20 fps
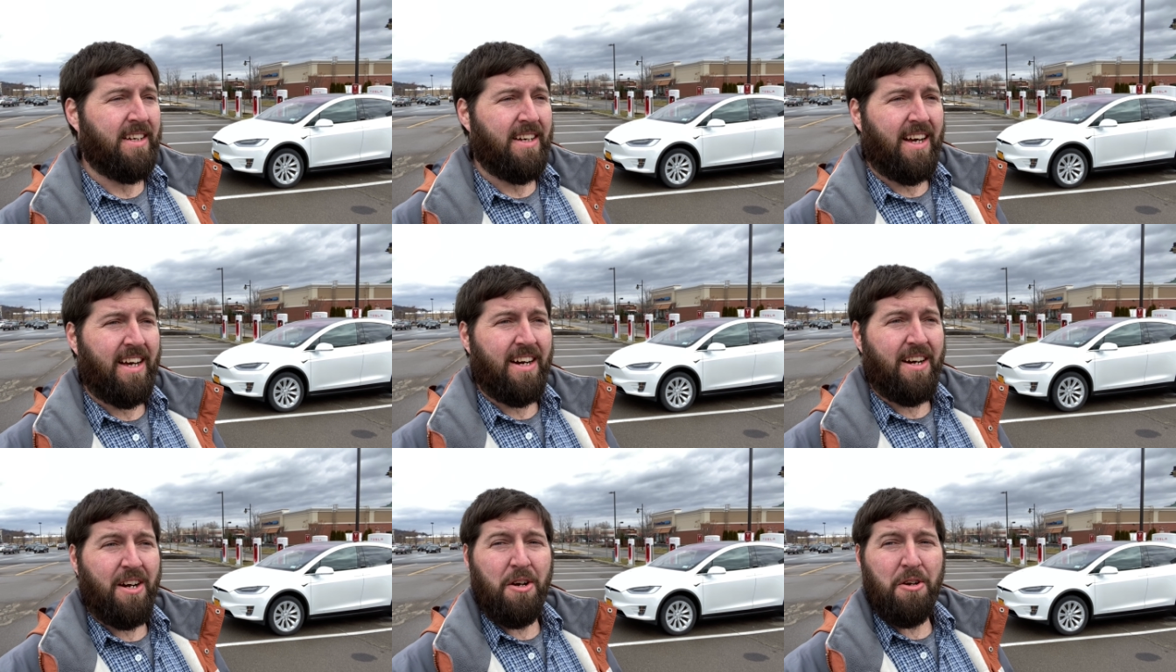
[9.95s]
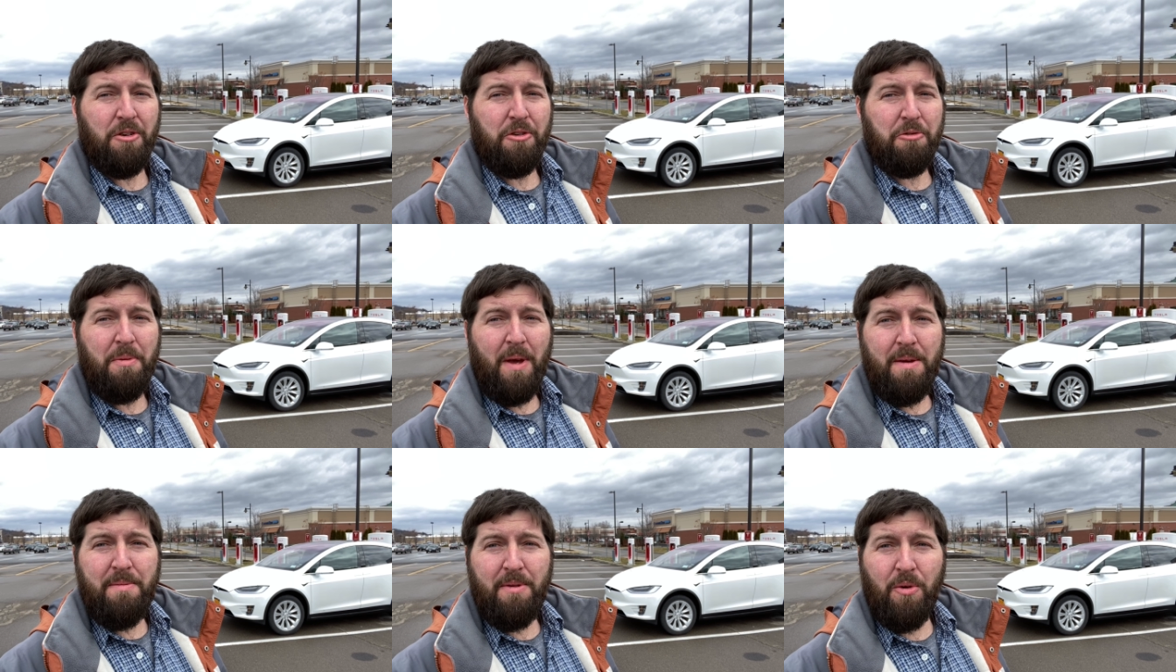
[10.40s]
I don't know, it
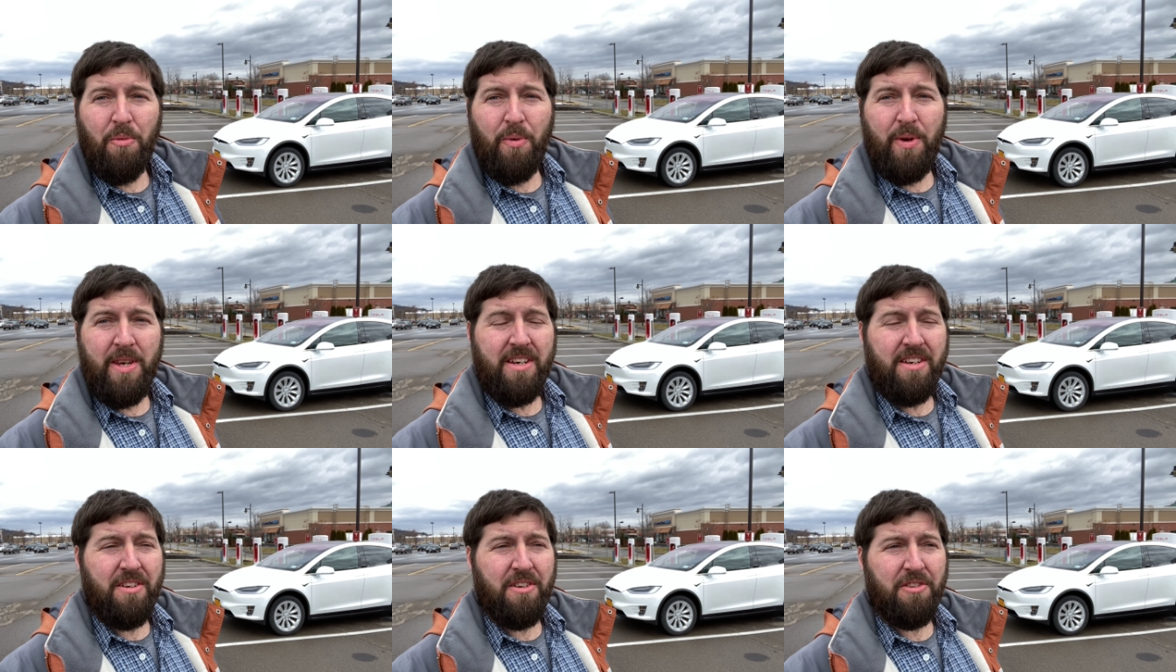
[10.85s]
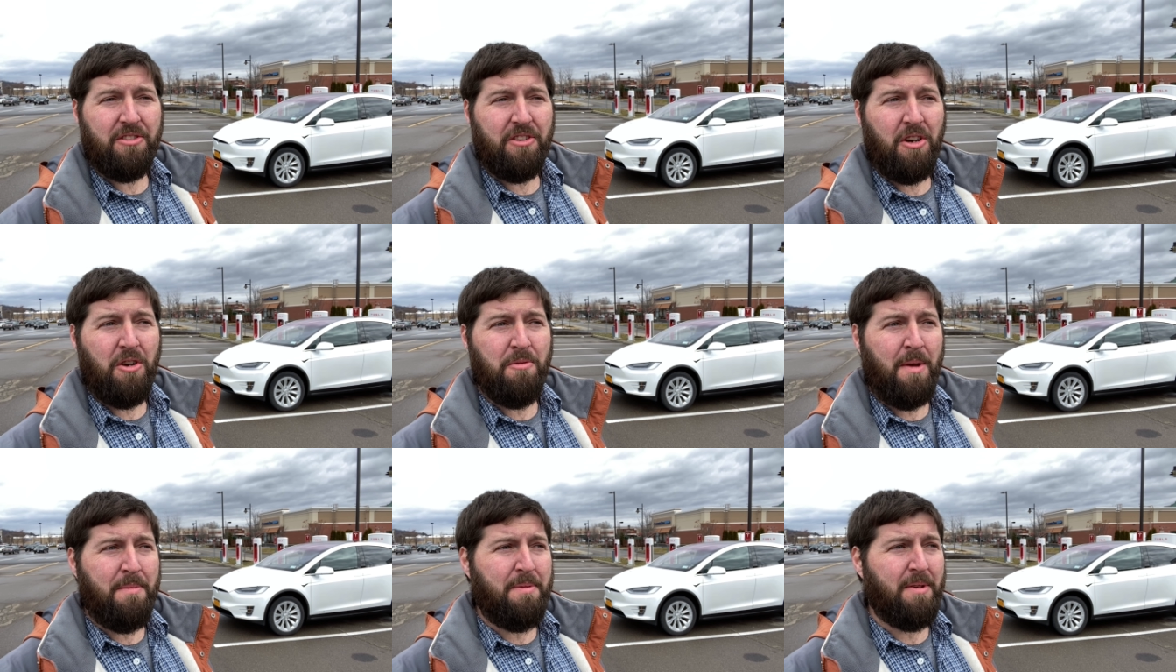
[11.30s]
was maybe a week or
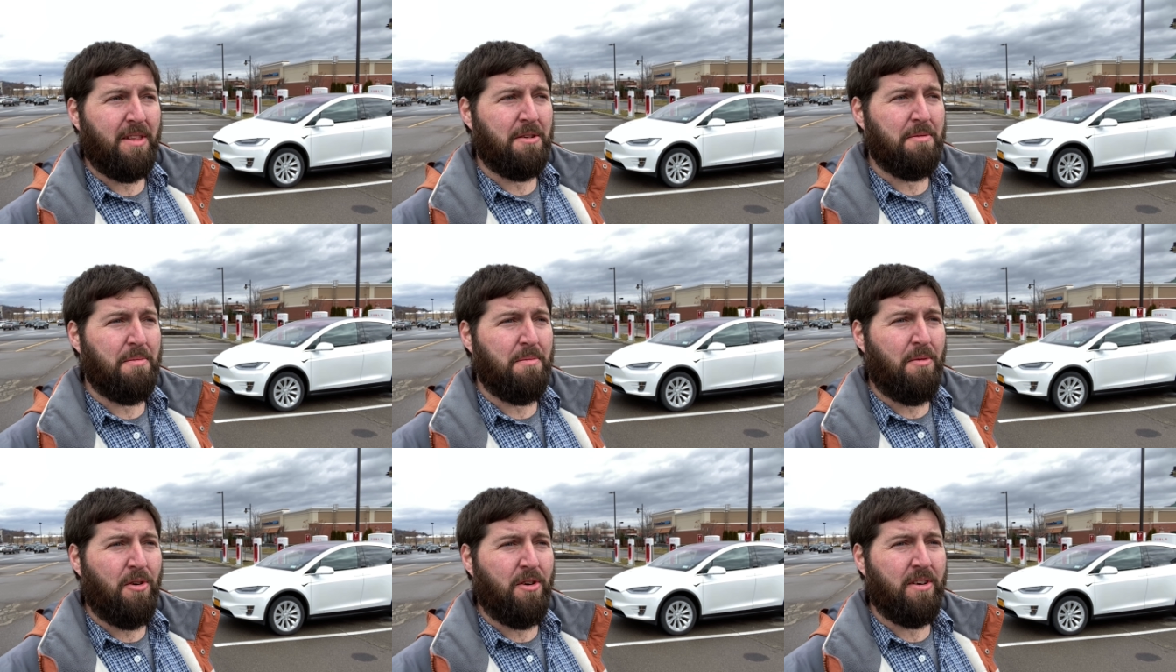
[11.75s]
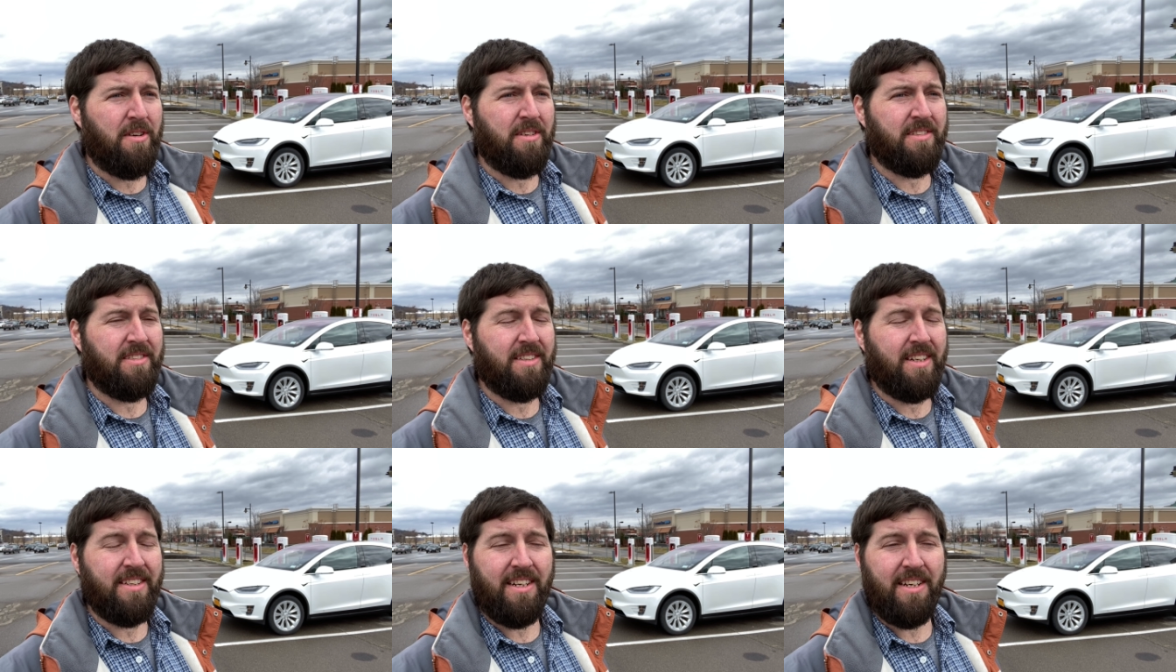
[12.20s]
so, maybe a little more.
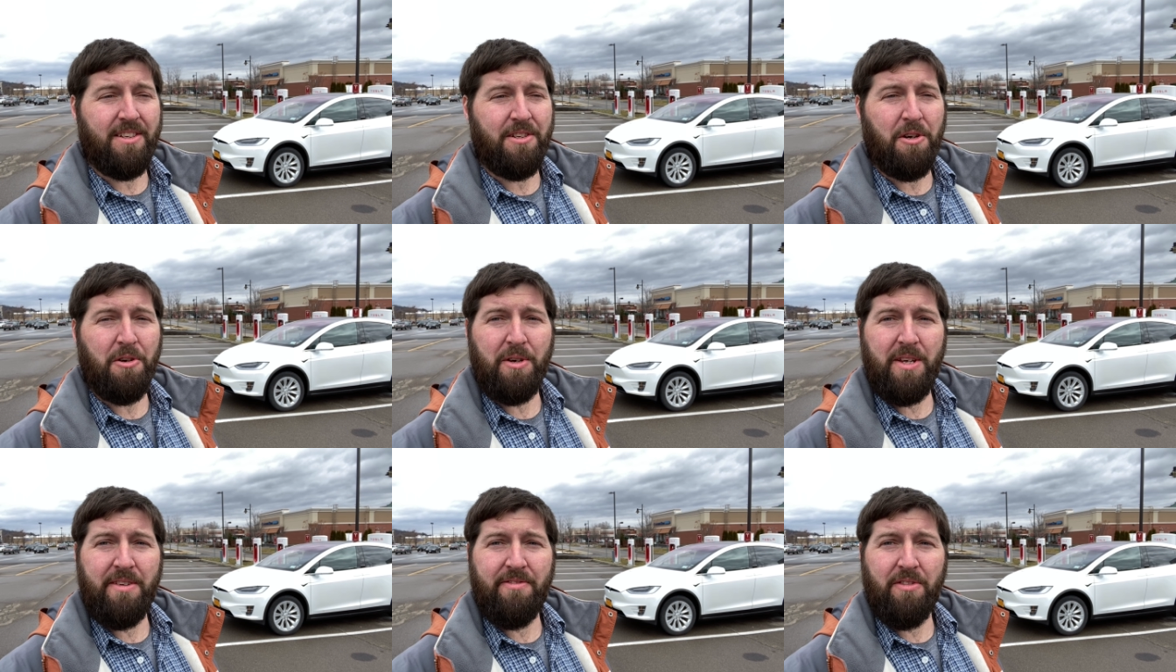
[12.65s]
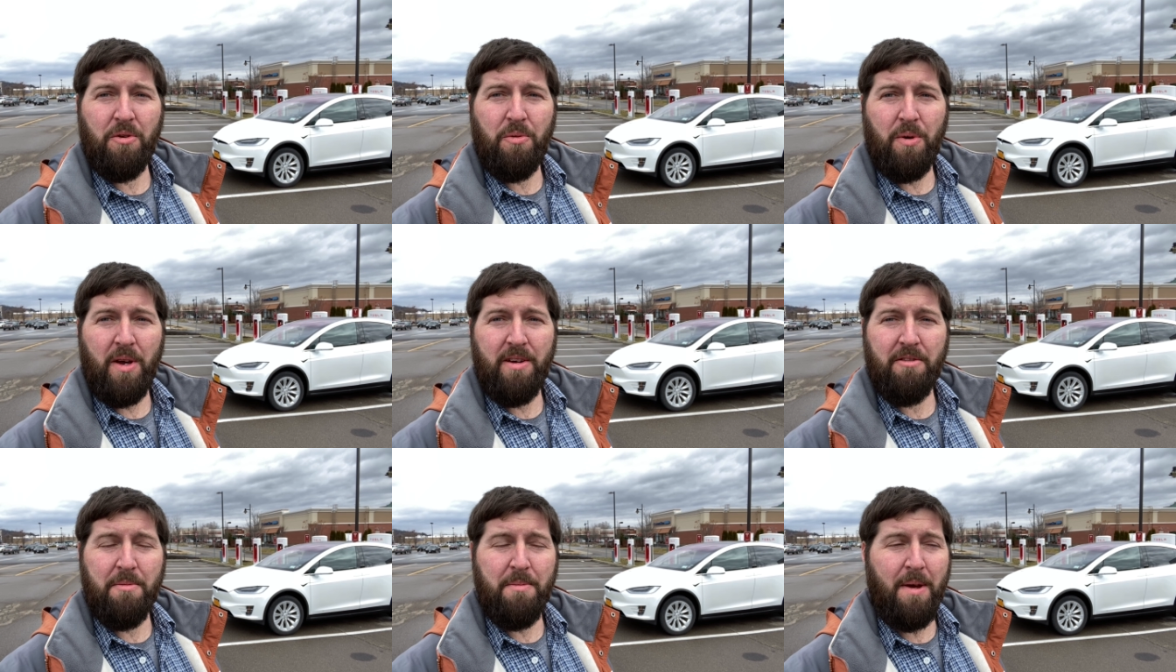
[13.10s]
I don't even
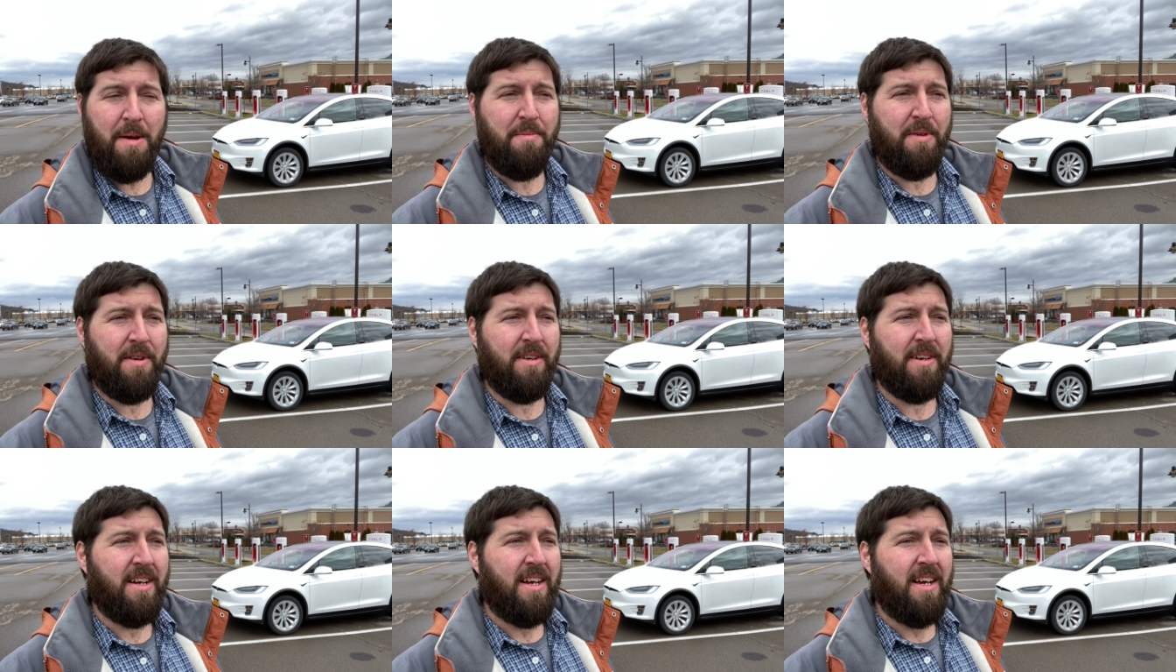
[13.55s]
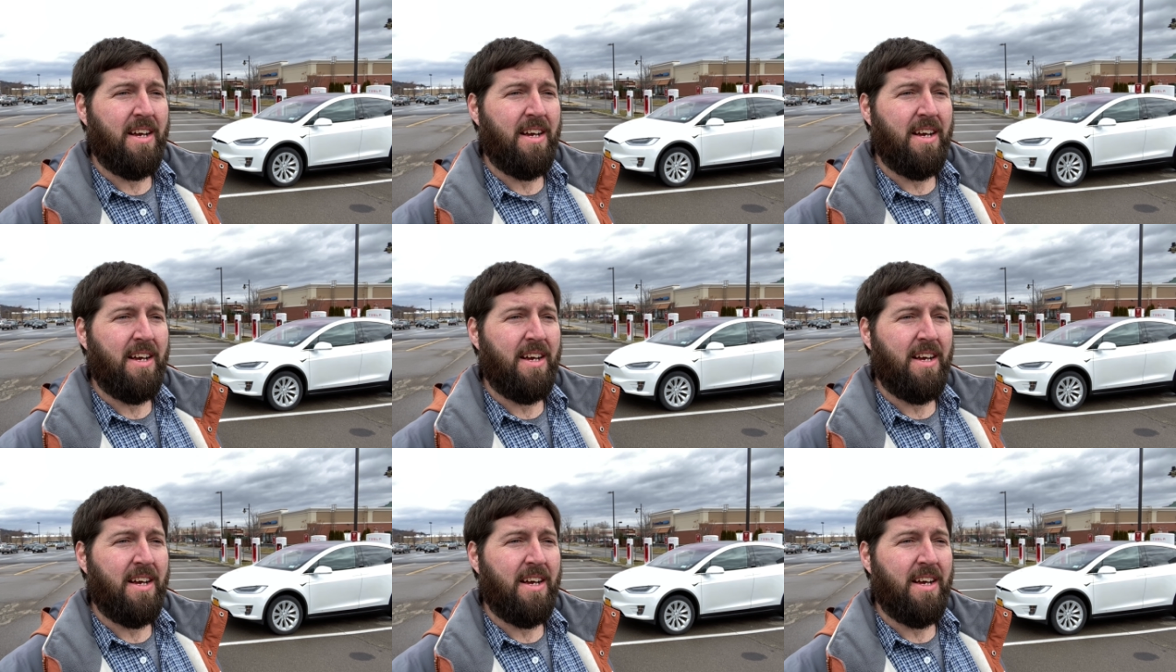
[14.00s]
quite remember.